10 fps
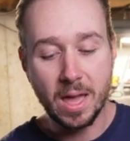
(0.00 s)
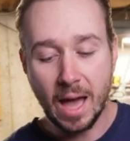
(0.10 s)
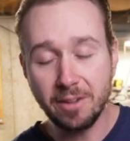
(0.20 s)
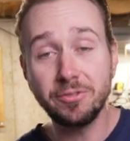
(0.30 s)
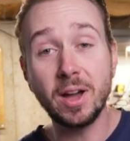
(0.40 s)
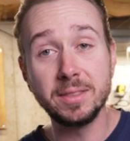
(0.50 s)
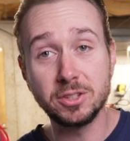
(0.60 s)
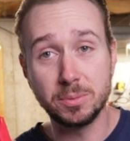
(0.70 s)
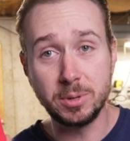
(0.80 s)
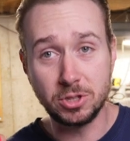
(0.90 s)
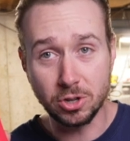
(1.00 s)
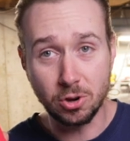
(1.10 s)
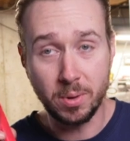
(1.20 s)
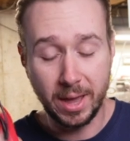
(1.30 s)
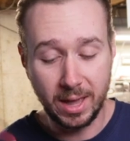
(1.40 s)
I find this to be
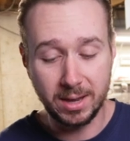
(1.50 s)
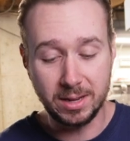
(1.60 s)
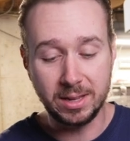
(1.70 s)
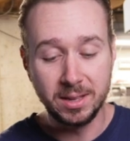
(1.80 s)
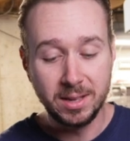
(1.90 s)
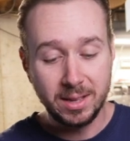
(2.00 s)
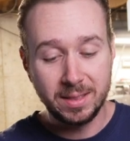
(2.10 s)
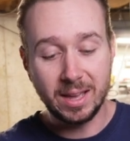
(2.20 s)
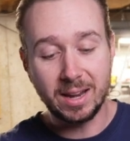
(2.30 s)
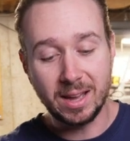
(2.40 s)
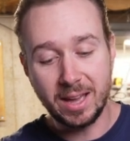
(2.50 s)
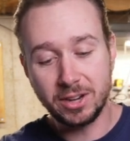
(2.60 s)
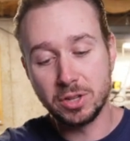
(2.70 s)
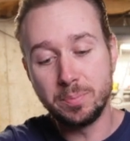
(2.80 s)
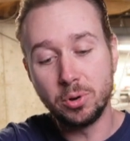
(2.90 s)
so handy that I
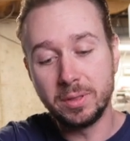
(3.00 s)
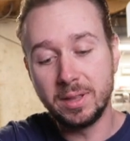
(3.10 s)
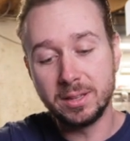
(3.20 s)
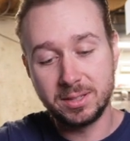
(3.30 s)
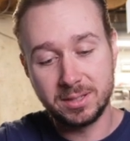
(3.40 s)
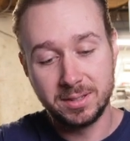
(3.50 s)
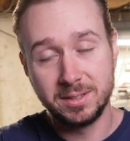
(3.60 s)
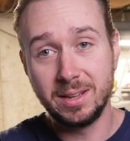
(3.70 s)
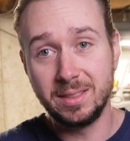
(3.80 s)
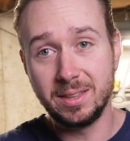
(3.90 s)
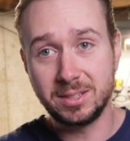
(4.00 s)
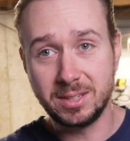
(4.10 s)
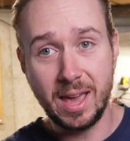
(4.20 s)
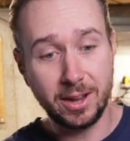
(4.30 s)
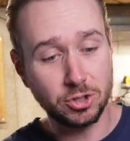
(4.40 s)
actually put this in
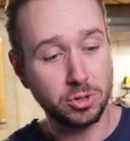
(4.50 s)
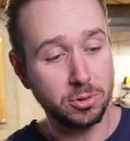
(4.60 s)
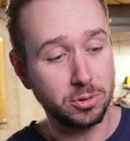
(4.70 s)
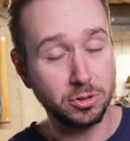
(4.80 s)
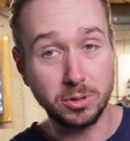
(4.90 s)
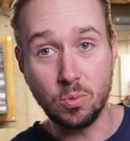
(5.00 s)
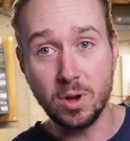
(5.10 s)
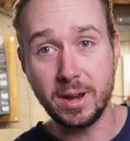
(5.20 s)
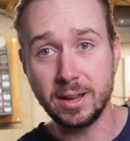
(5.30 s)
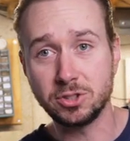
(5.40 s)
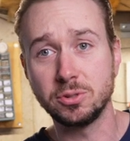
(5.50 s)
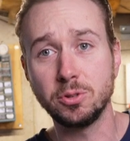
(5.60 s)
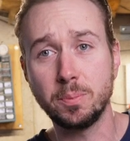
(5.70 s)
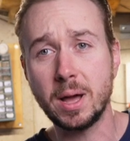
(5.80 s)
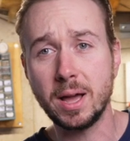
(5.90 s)
this external, there's only one
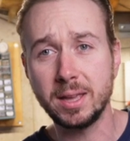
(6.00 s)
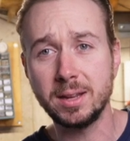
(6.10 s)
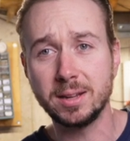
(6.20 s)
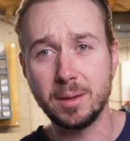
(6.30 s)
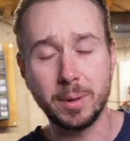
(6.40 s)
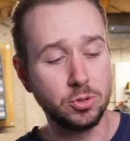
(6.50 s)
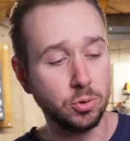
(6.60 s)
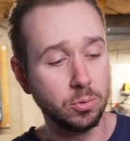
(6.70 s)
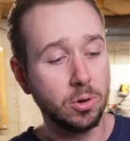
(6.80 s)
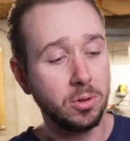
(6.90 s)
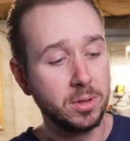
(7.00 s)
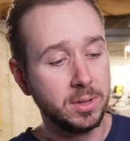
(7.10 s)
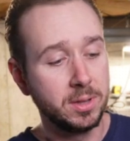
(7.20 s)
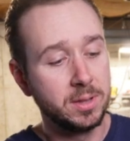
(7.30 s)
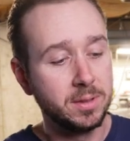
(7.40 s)
external pocket on my tool roll.
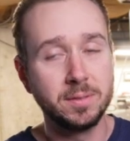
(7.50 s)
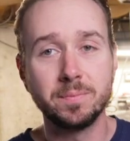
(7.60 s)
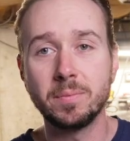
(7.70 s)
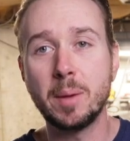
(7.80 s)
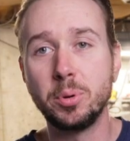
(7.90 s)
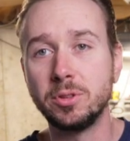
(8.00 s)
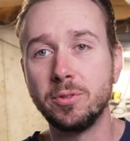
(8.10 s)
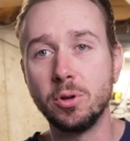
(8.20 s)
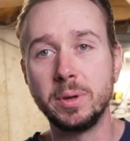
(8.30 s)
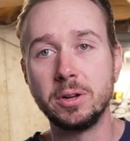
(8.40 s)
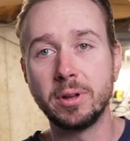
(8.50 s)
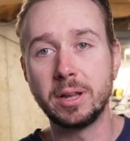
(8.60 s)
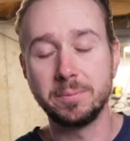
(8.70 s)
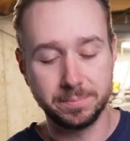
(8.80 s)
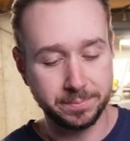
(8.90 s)
I put the voltmeter in
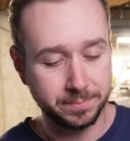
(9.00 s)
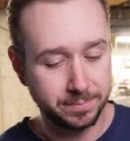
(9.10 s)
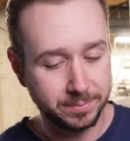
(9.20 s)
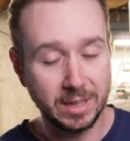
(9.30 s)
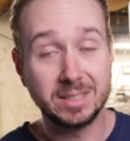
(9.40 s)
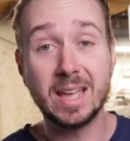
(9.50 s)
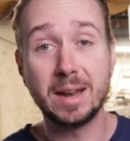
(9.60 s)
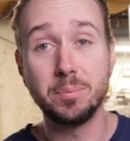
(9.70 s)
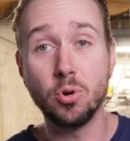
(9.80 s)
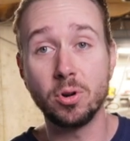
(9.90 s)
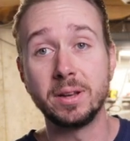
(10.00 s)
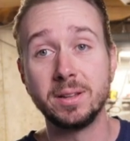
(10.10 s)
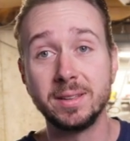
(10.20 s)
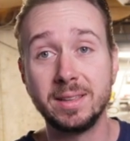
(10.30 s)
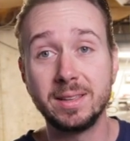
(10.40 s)
it. It's that important.
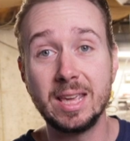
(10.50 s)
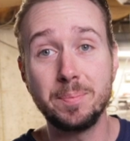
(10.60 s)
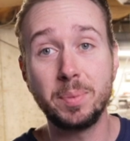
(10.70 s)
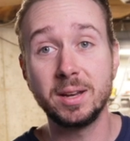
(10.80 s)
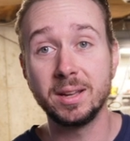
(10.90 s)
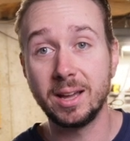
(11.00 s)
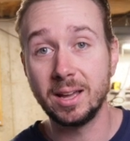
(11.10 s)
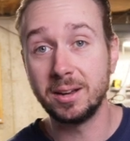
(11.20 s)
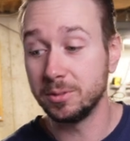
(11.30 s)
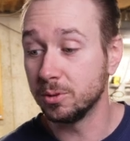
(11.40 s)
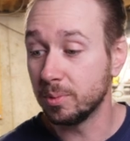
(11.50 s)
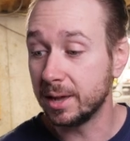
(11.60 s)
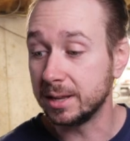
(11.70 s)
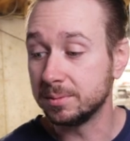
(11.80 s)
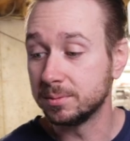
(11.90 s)
Keep it on the
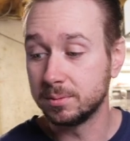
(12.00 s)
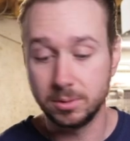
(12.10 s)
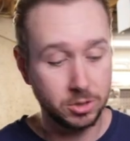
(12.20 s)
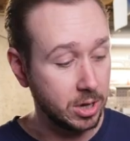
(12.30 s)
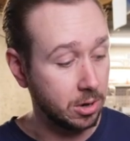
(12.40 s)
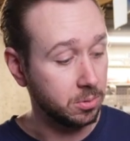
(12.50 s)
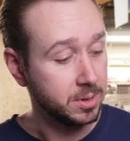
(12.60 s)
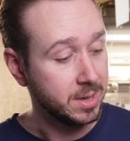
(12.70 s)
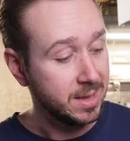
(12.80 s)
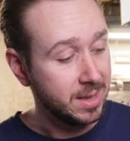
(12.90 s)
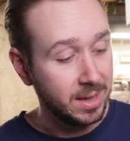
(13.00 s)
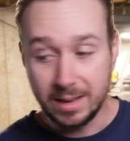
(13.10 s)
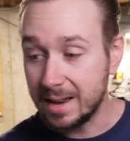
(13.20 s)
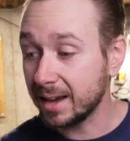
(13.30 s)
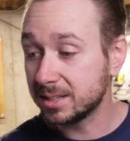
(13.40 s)
ready. So
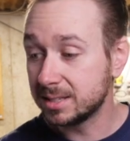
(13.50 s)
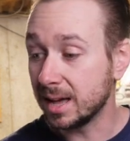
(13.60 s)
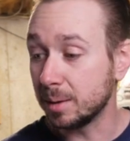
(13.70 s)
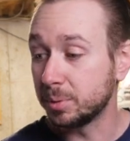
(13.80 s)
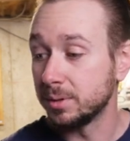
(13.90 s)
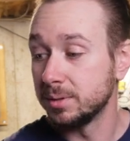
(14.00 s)
next up,